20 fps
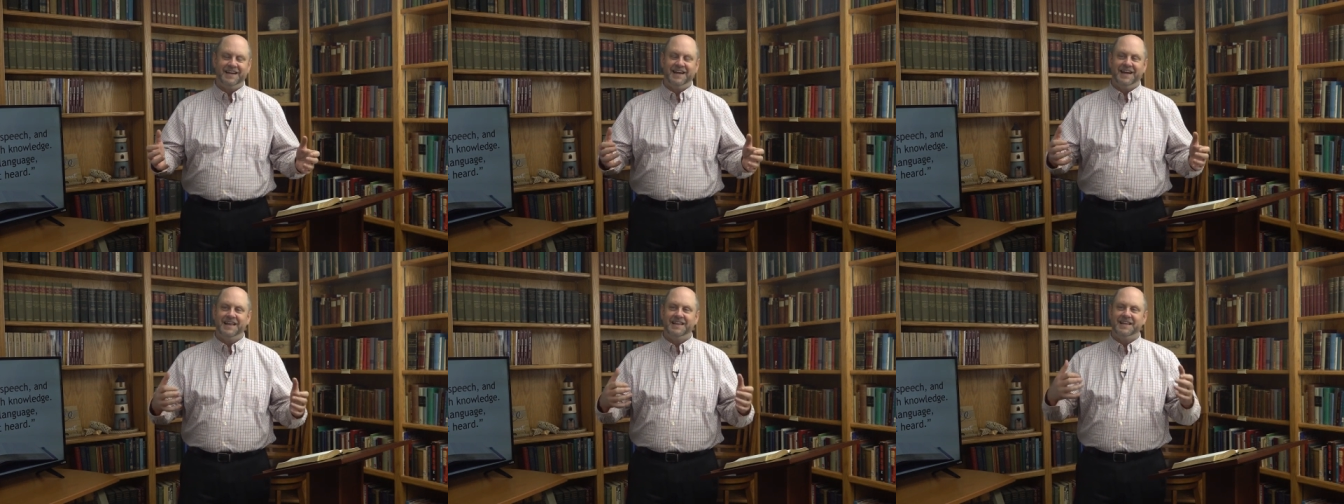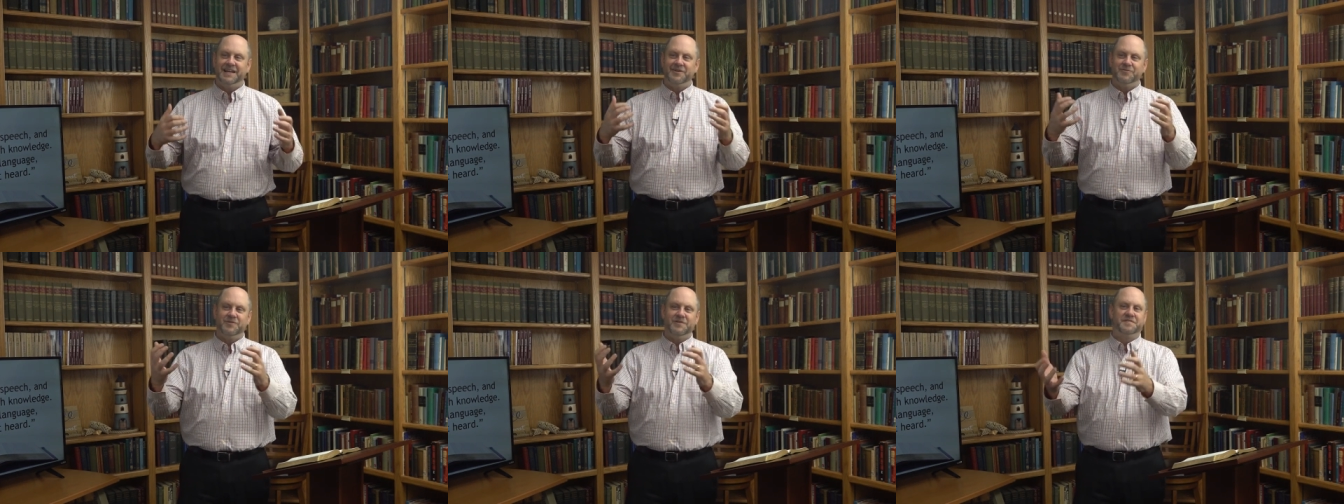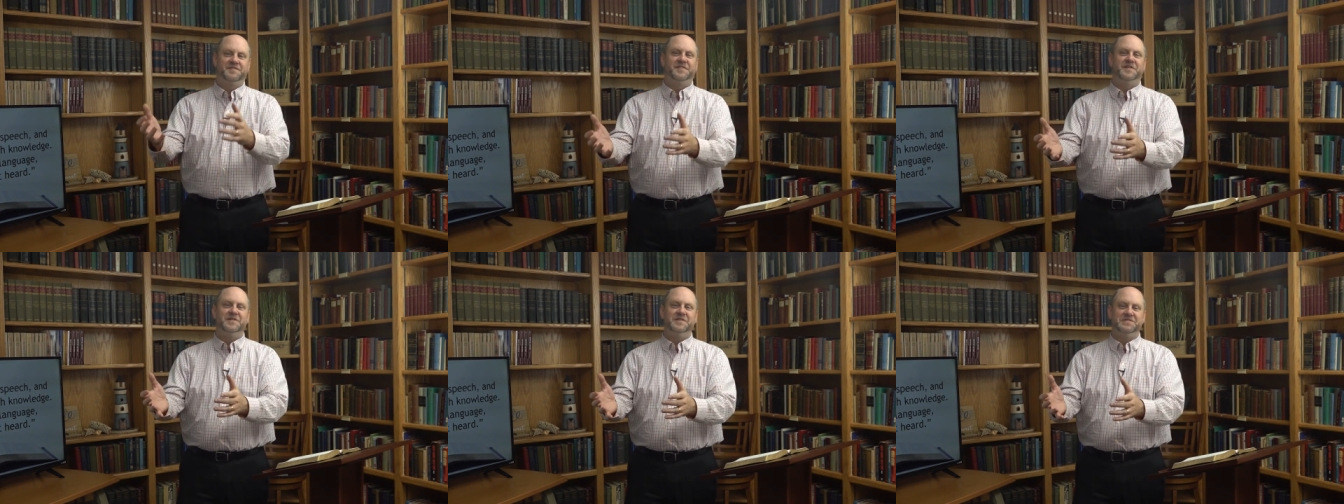and they
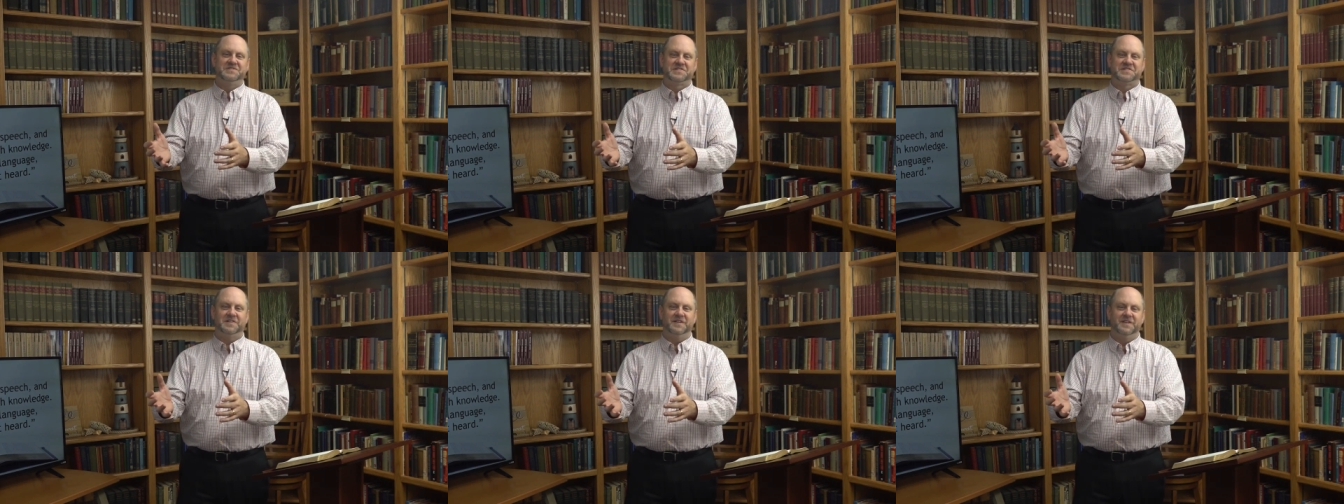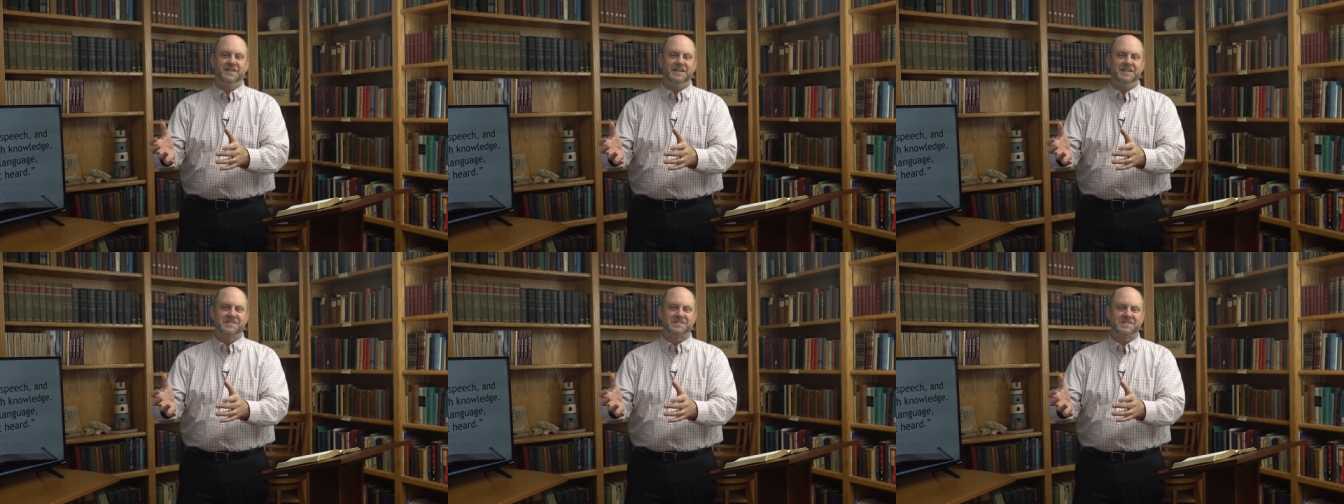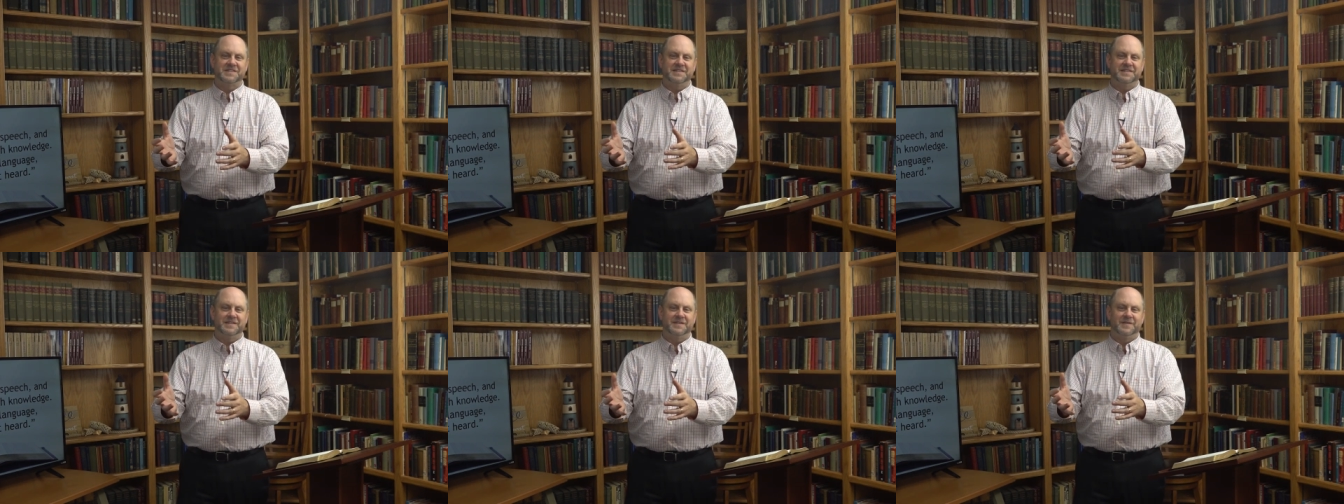refuse to
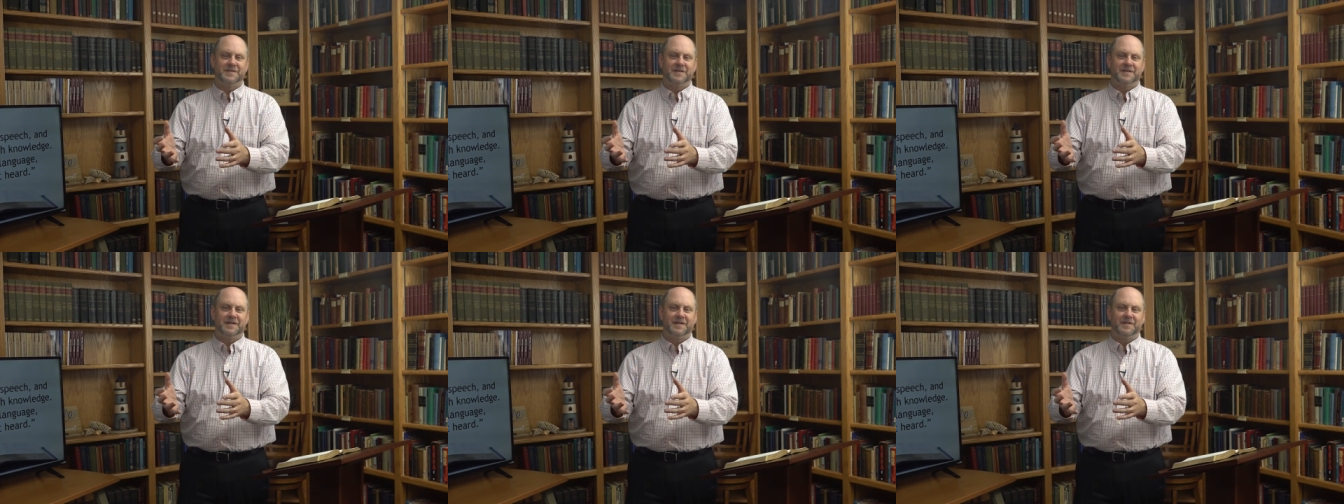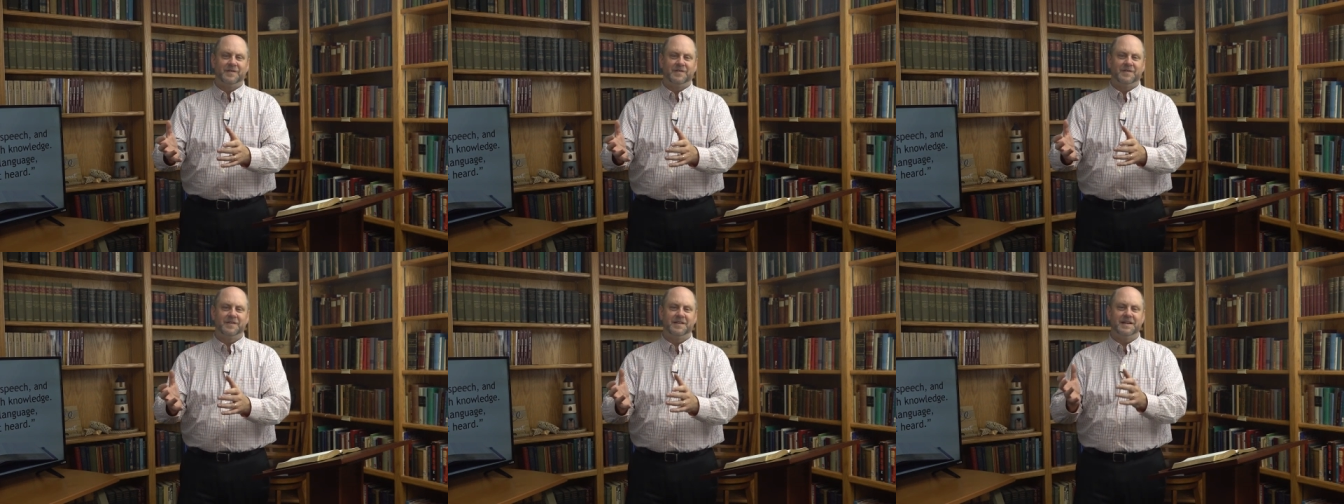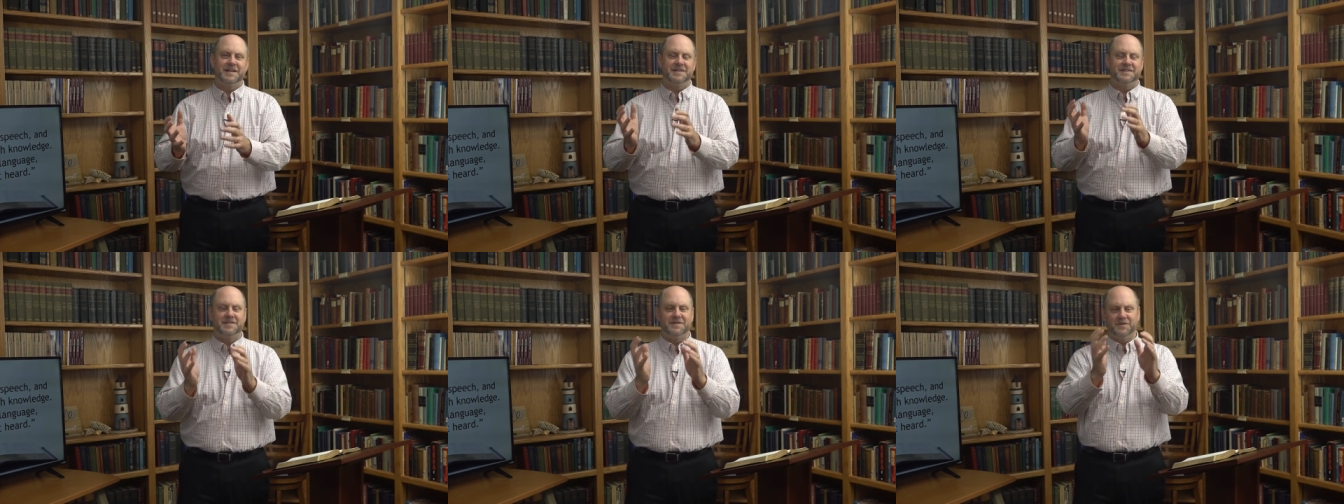listen or
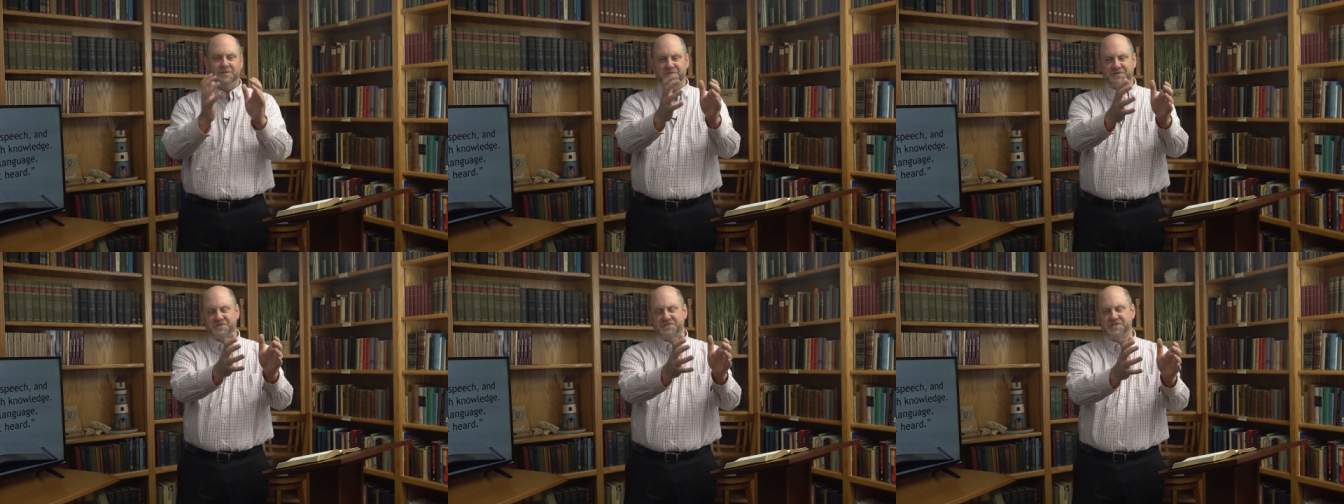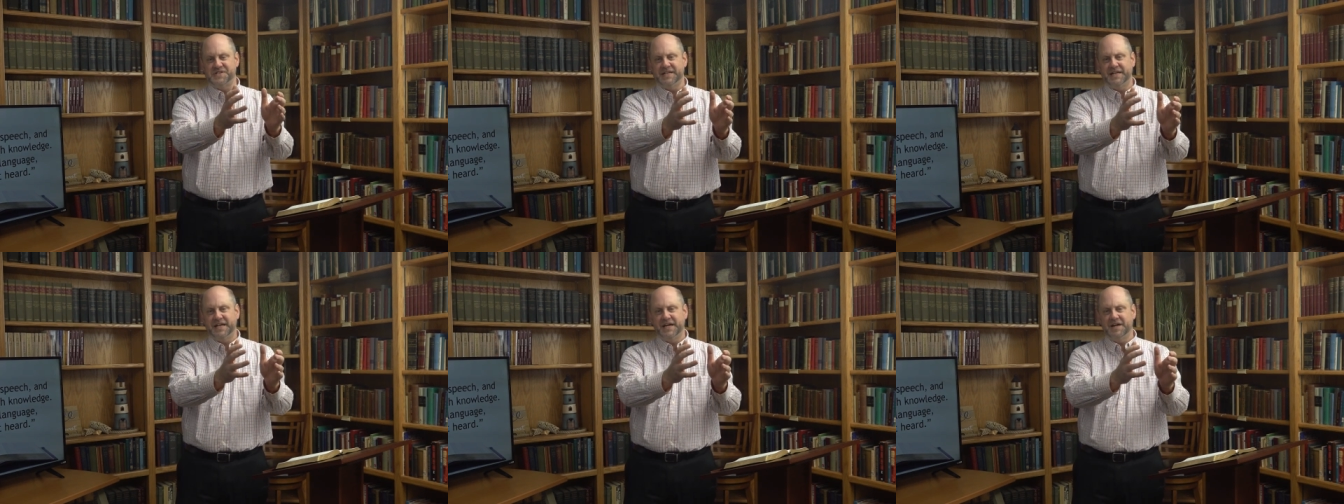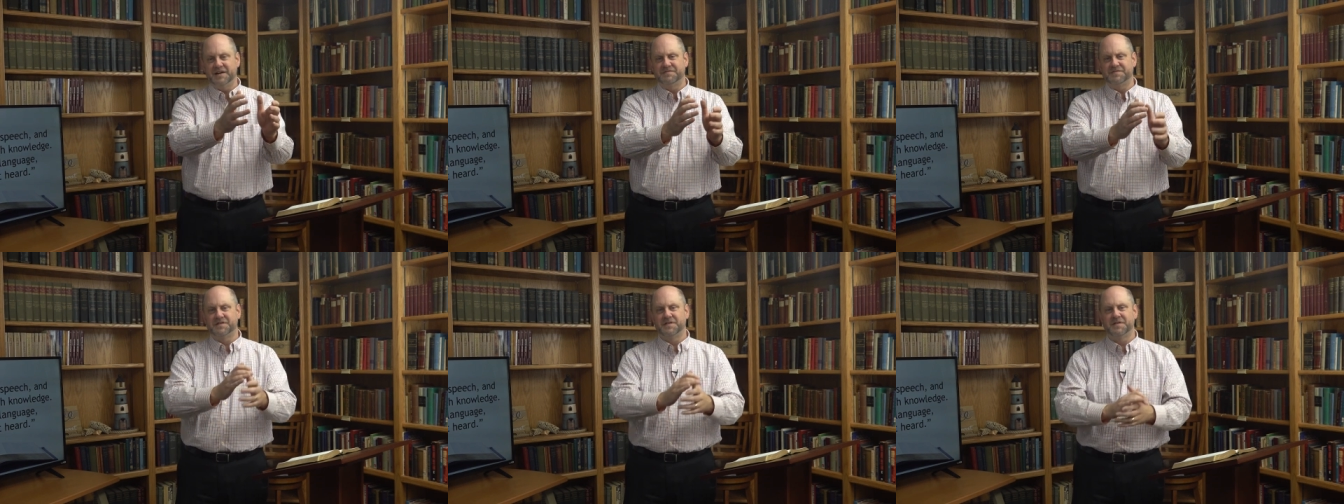they don't seek
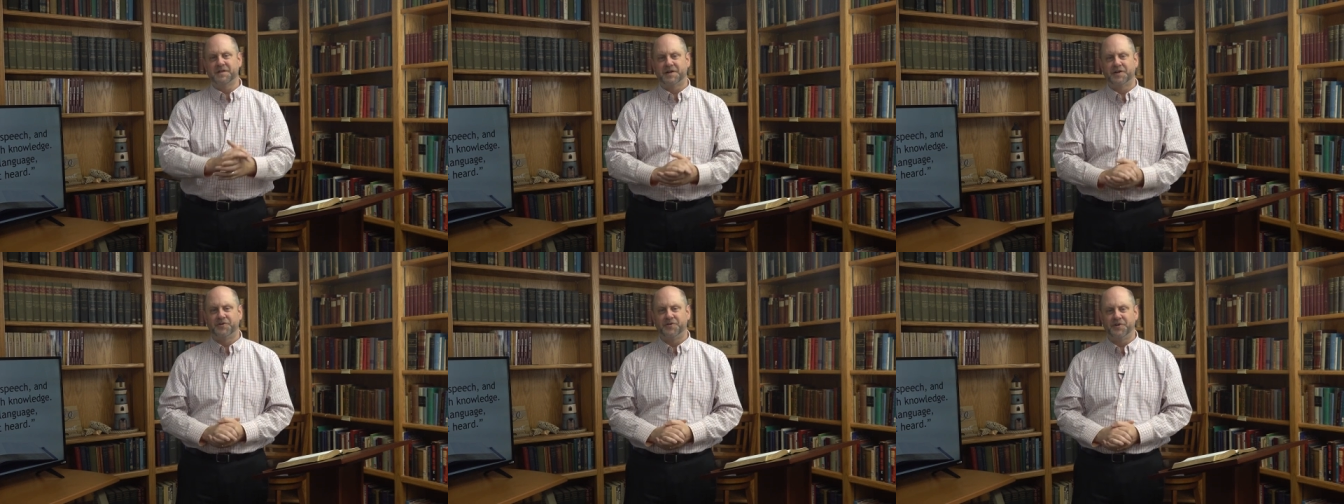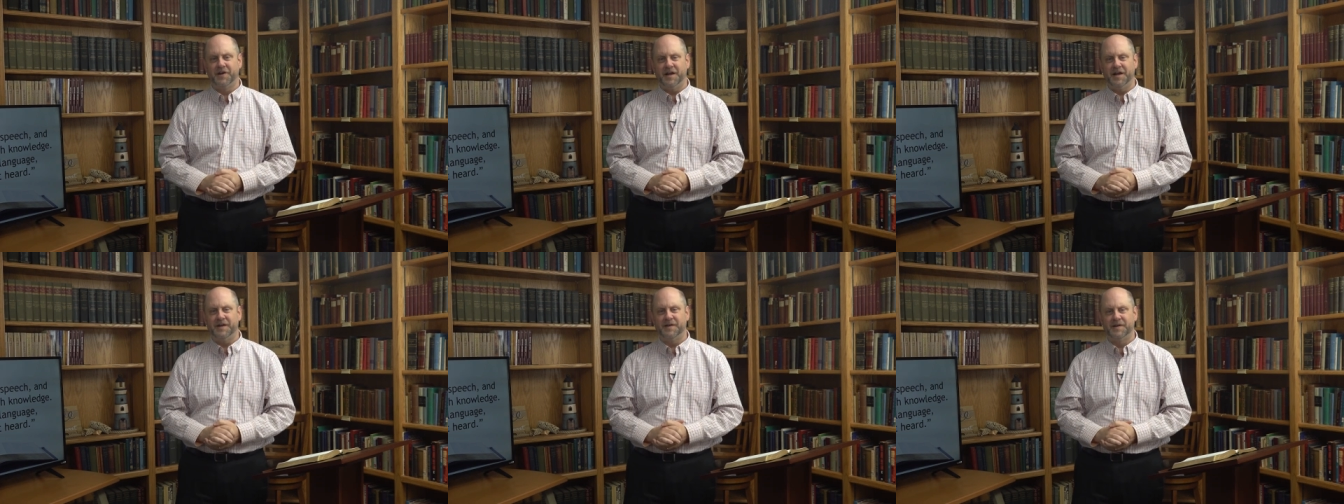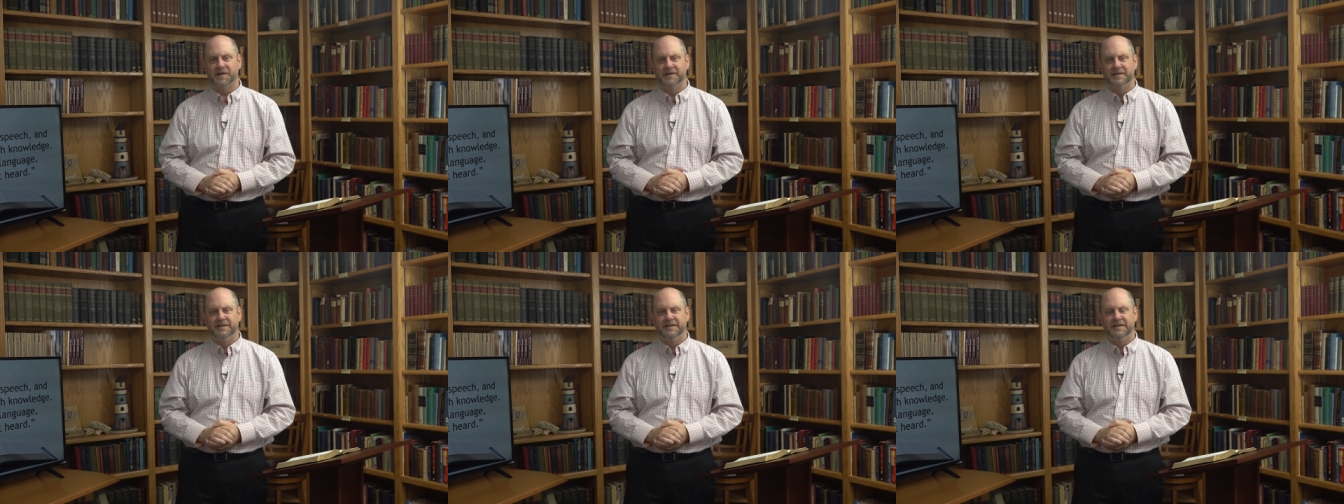after the
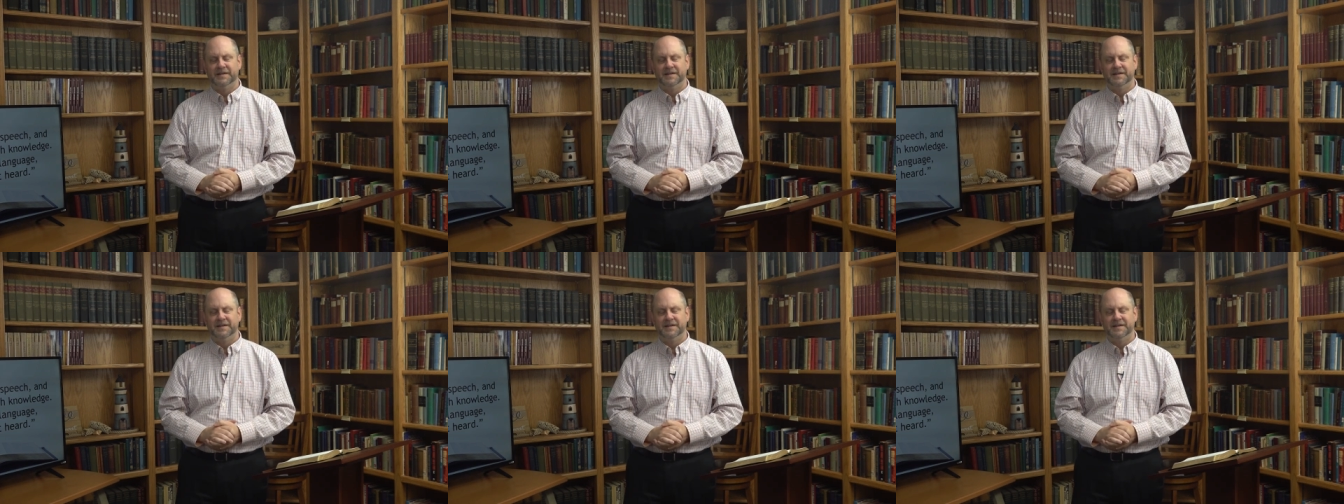Creator.